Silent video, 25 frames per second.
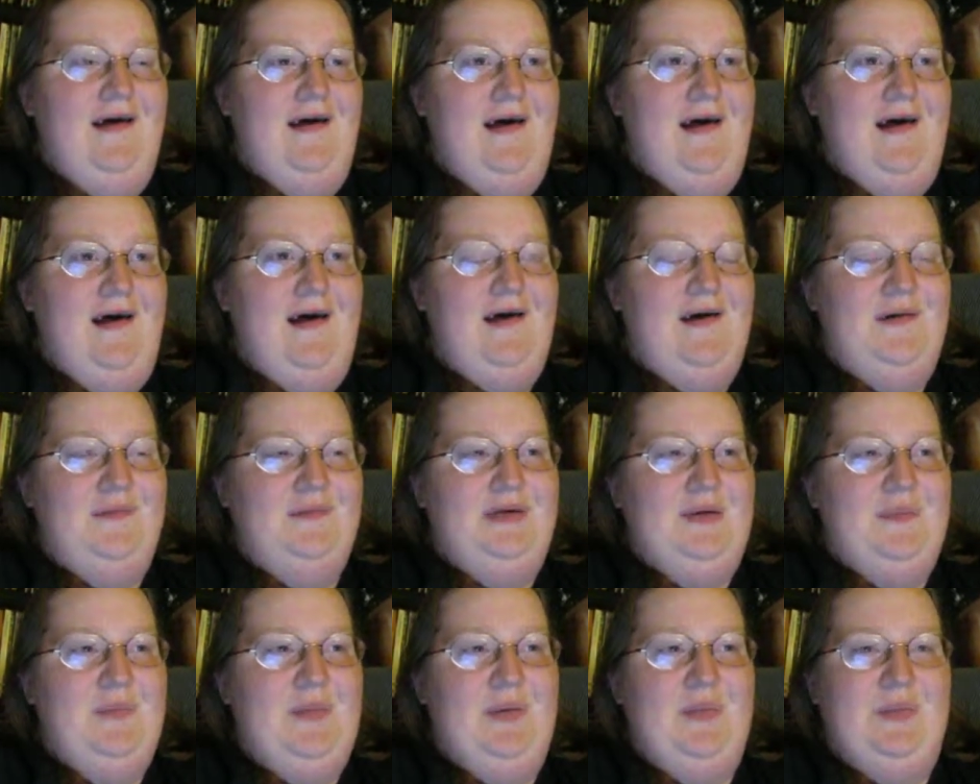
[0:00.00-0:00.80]
Um,
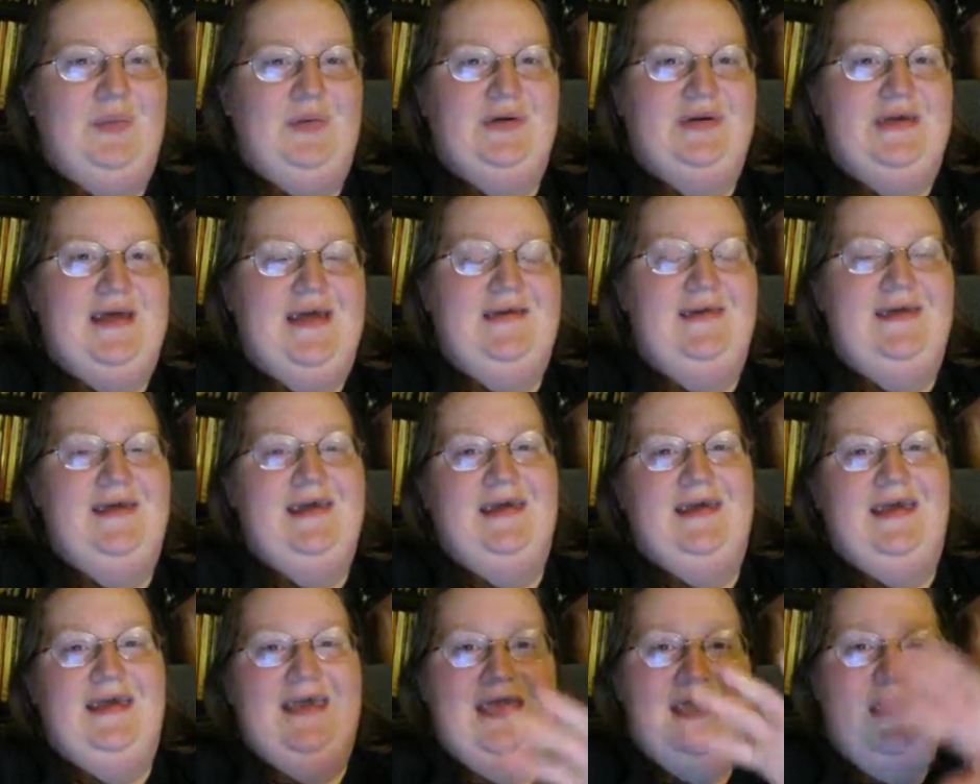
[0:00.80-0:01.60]
some people were saying
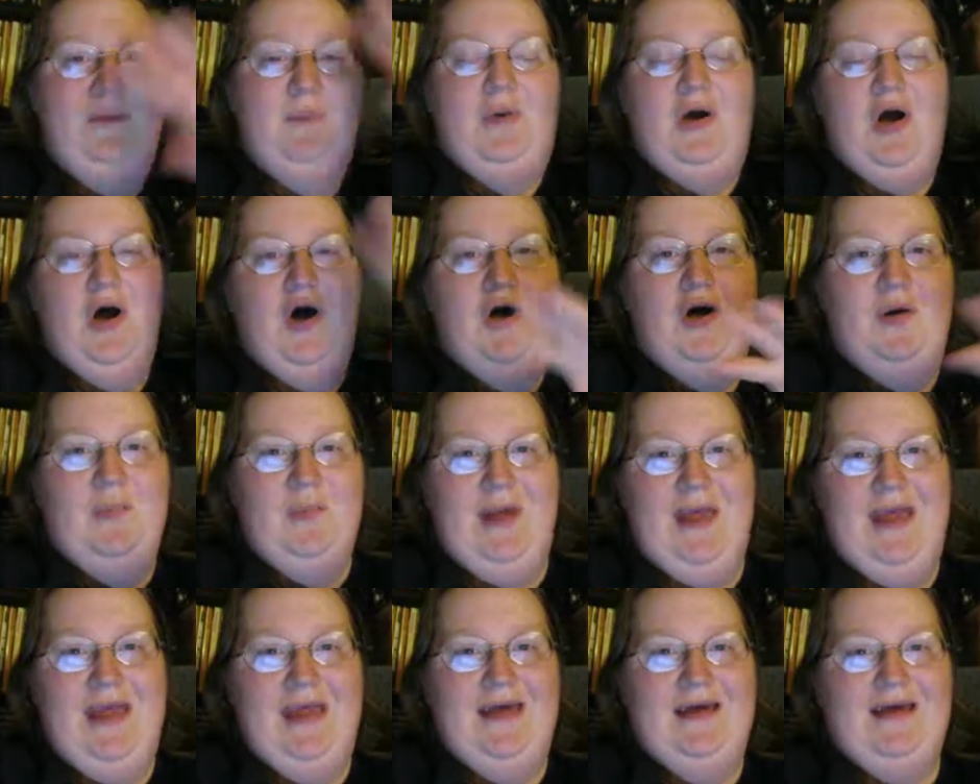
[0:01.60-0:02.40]
the keep calm
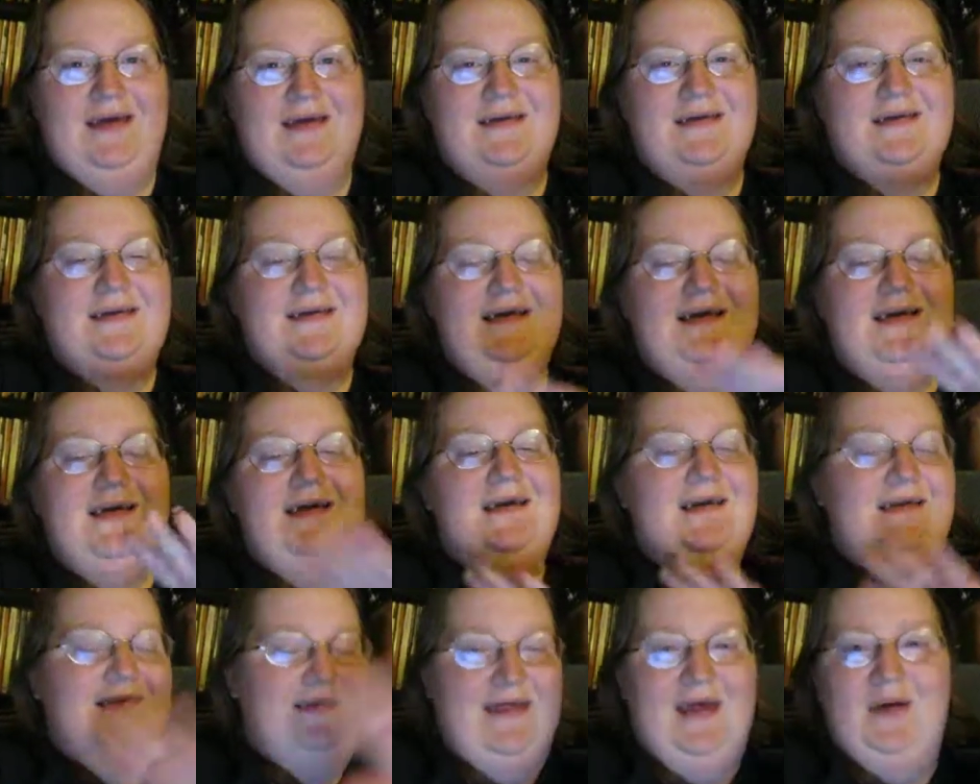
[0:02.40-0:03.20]
and
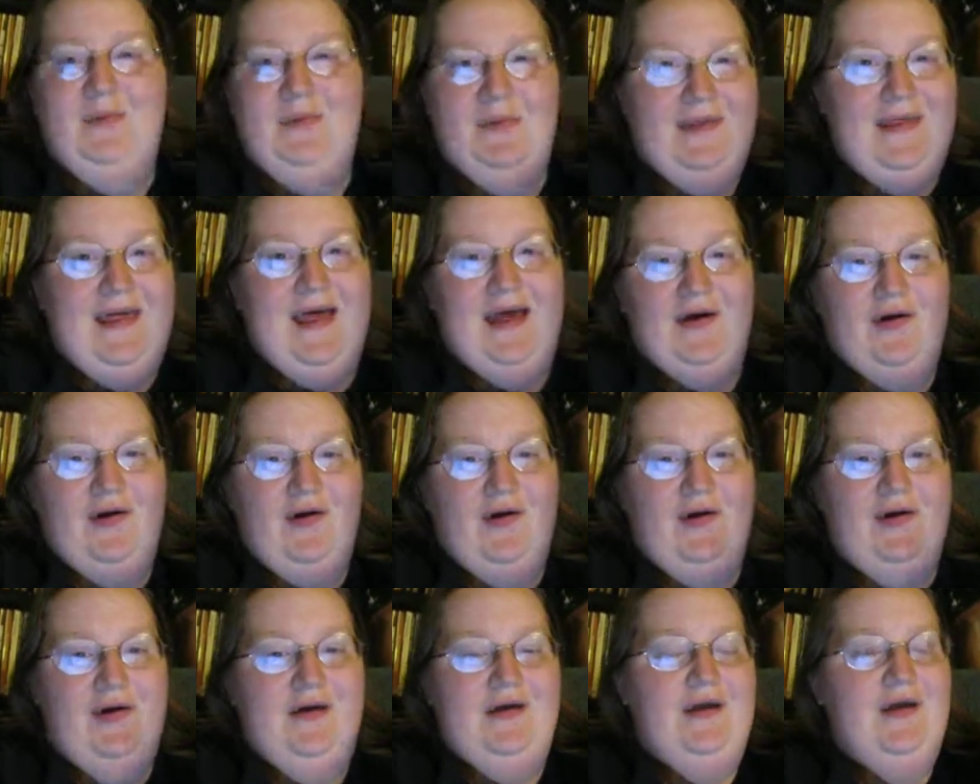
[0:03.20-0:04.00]
they want that
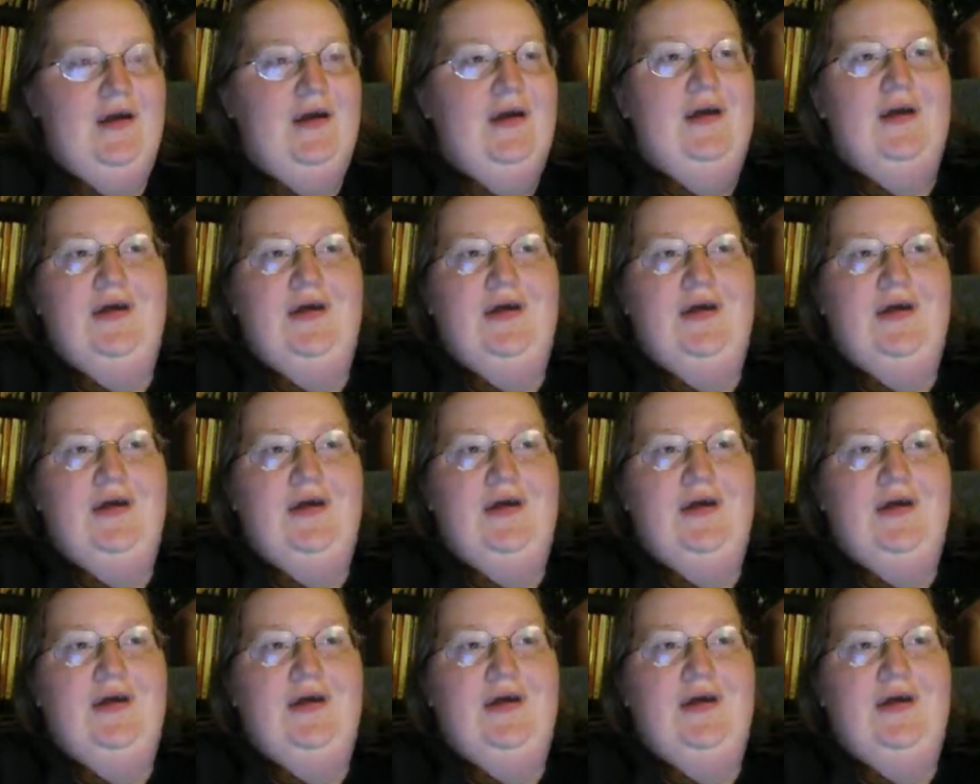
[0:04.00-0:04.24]
gone.